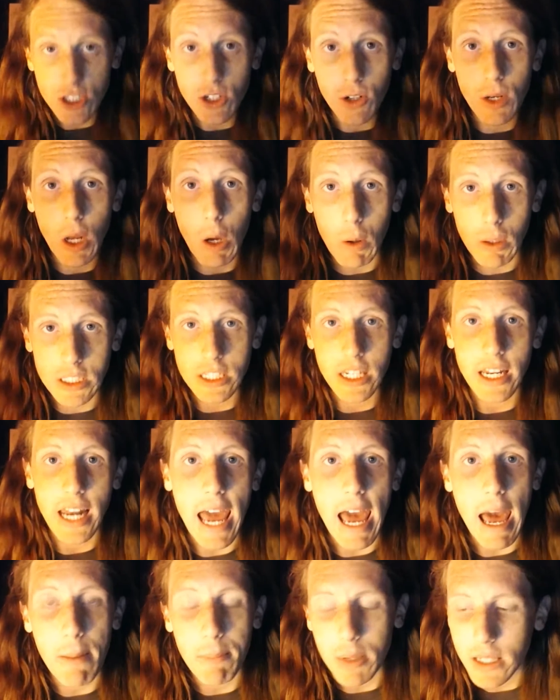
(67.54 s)
don't know what's going to
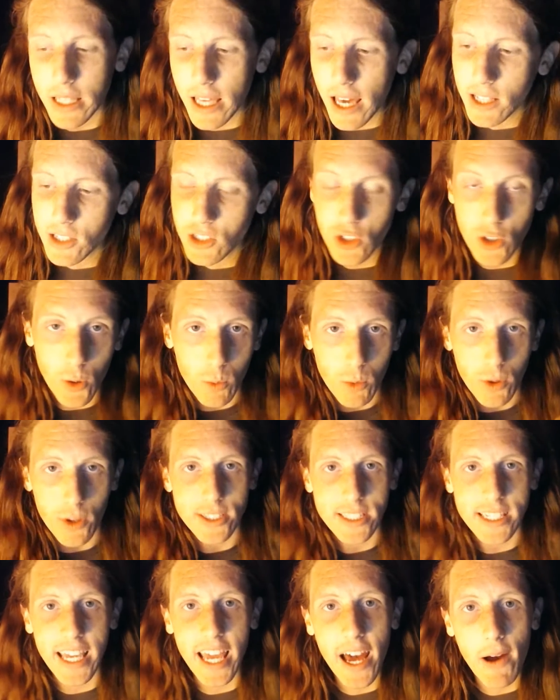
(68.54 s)
happen yet, so we'll
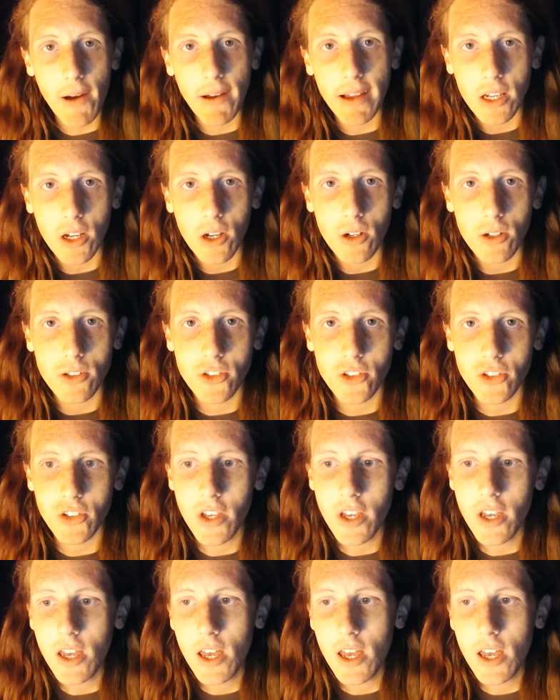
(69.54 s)
see how it goes.